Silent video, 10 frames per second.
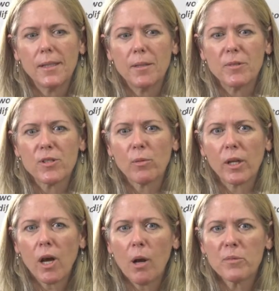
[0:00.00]
And so when it
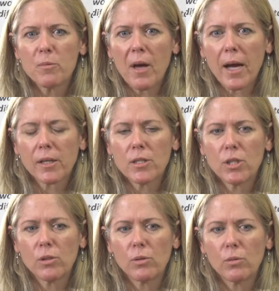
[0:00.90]
comes back
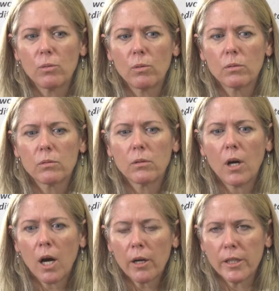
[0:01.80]
to
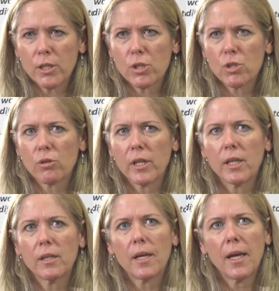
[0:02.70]
our industry
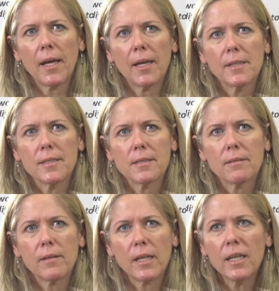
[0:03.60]
and
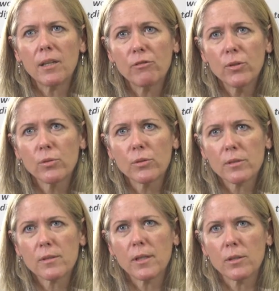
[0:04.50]
the heating
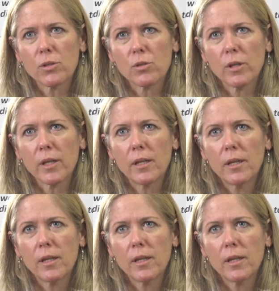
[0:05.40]
fuels industry,